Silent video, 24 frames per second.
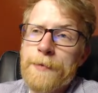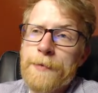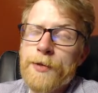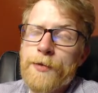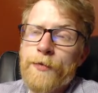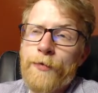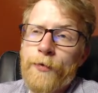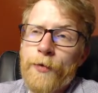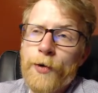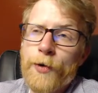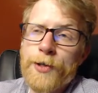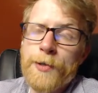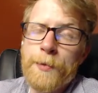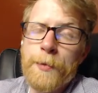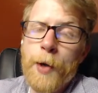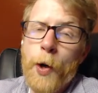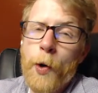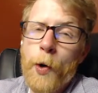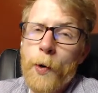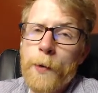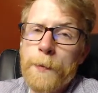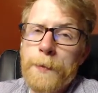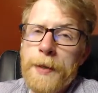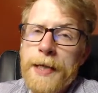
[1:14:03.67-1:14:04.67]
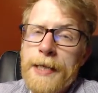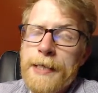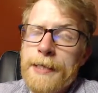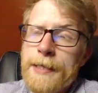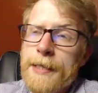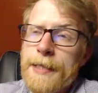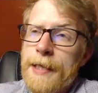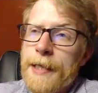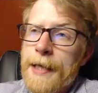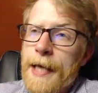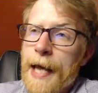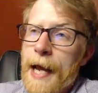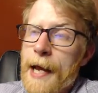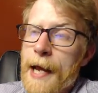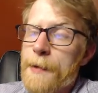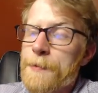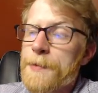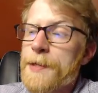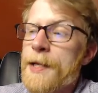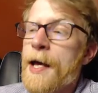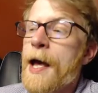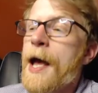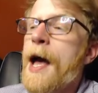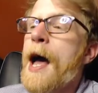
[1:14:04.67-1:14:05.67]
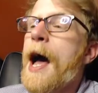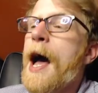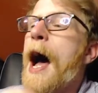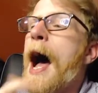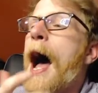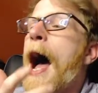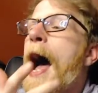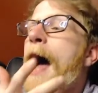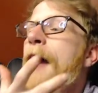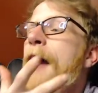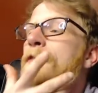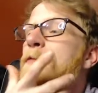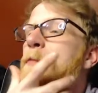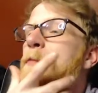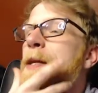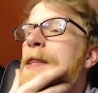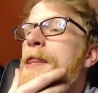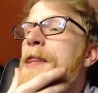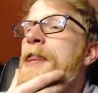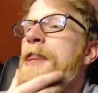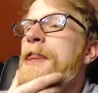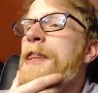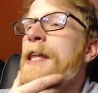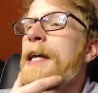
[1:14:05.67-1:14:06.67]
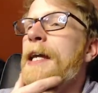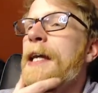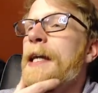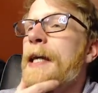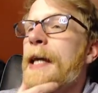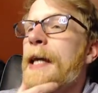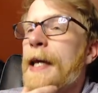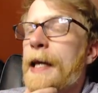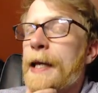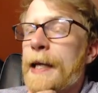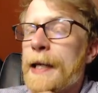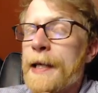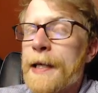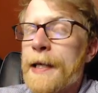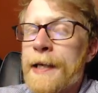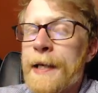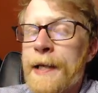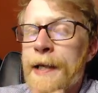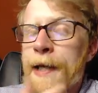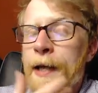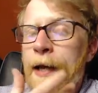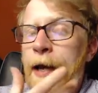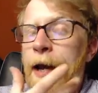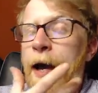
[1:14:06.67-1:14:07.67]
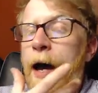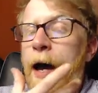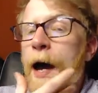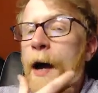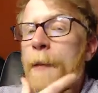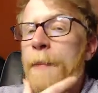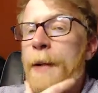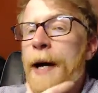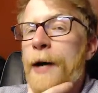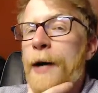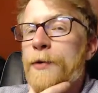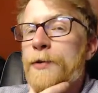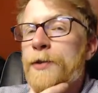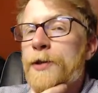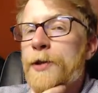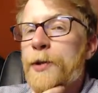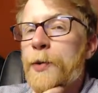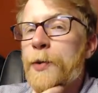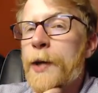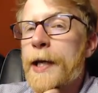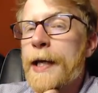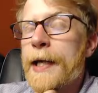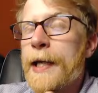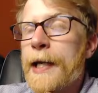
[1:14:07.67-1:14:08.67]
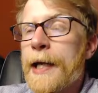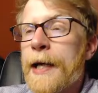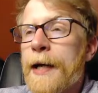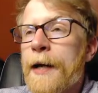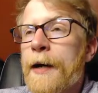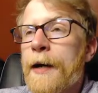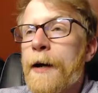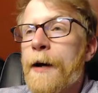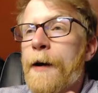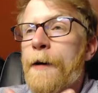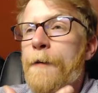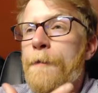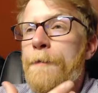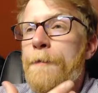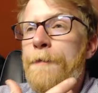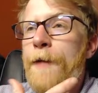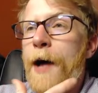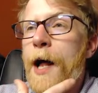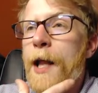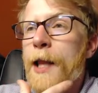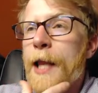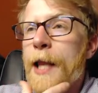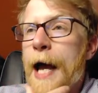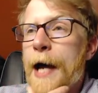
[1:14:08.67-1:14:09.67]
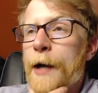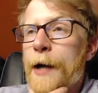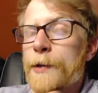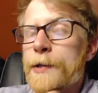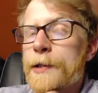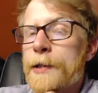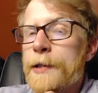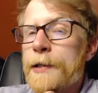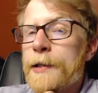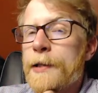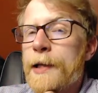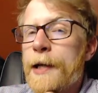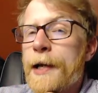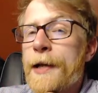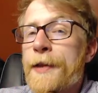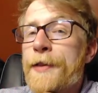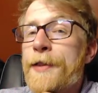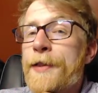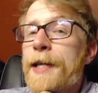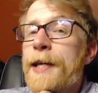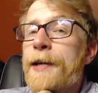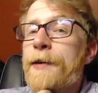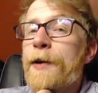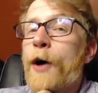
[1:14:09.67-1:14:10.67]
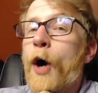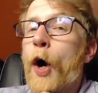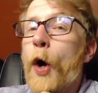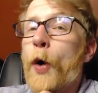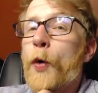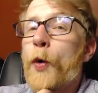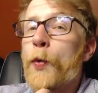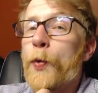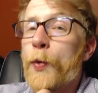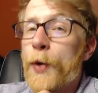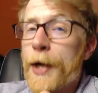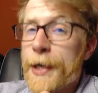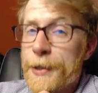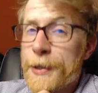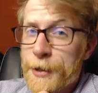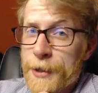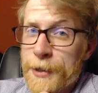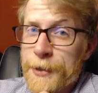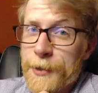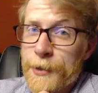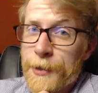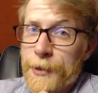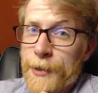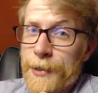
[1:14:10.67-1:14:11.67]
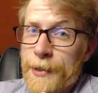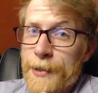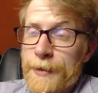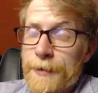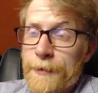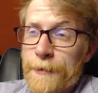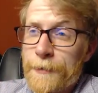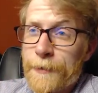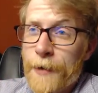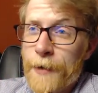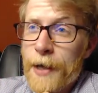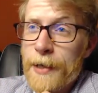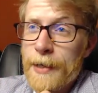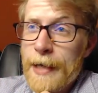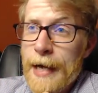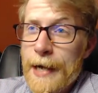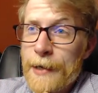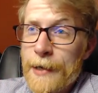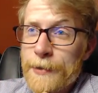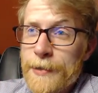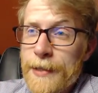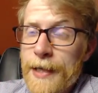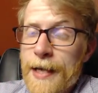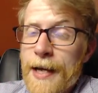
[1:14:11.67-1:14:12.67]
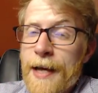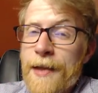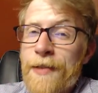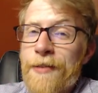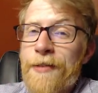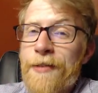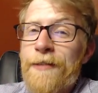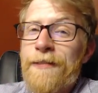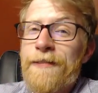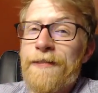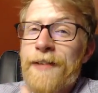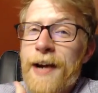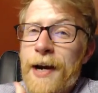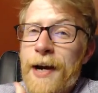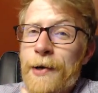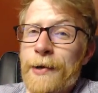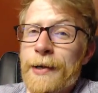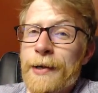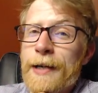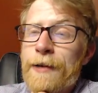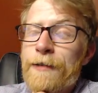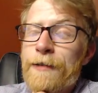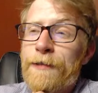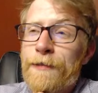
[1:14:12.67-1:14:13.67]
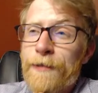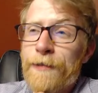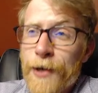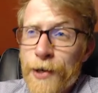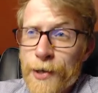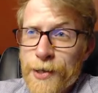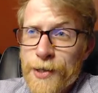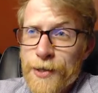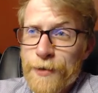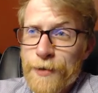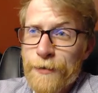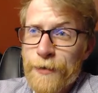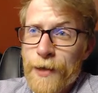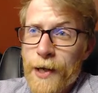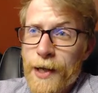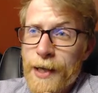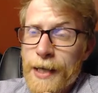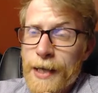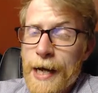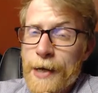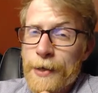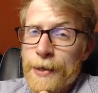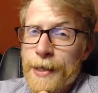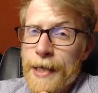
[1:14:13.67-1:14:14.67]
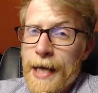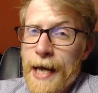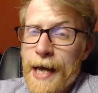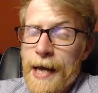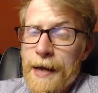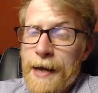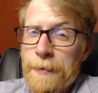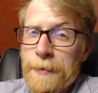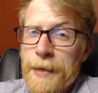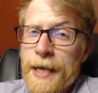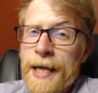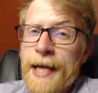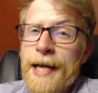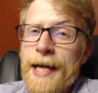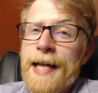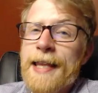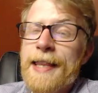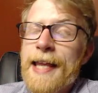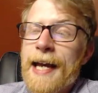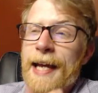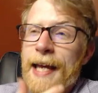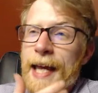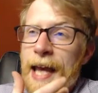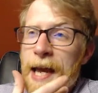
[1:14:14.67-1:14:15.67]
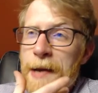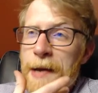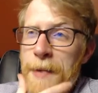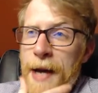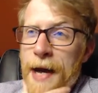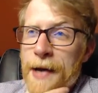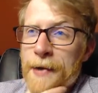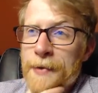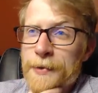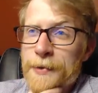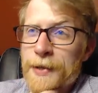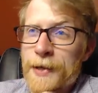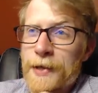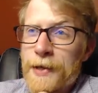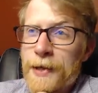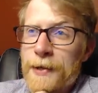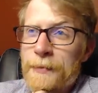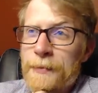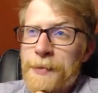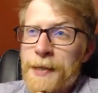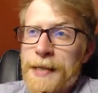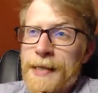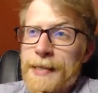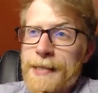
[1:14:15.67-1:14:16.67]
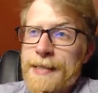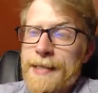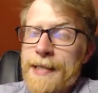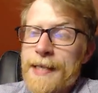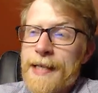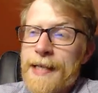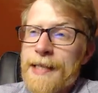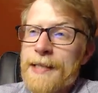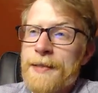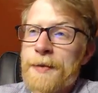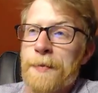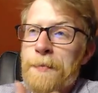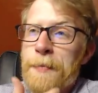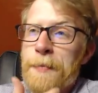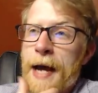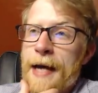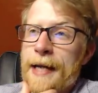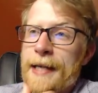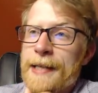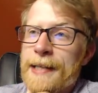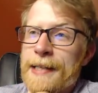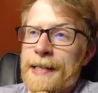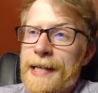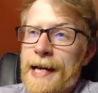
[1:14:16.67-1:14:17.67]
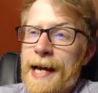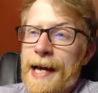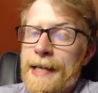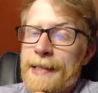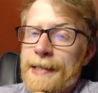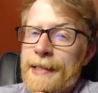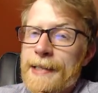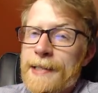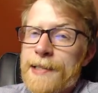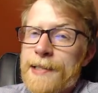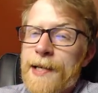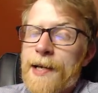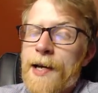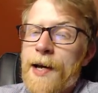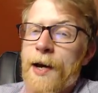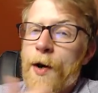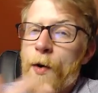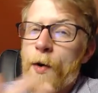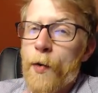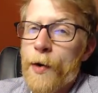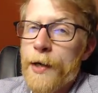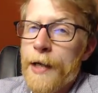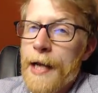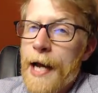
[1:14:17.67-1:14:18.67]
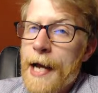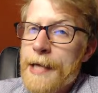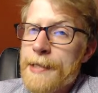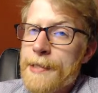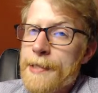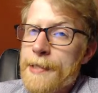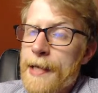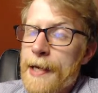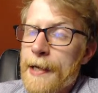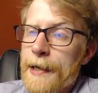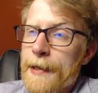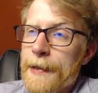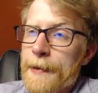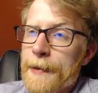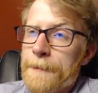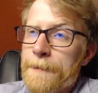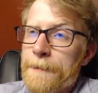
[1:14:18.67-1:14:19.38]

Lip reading: for some old PC games, I've been thinking about doing Fallout, the original Fallout, the very first Fallout game that came out on PCs back in the 90s. What do you guys think?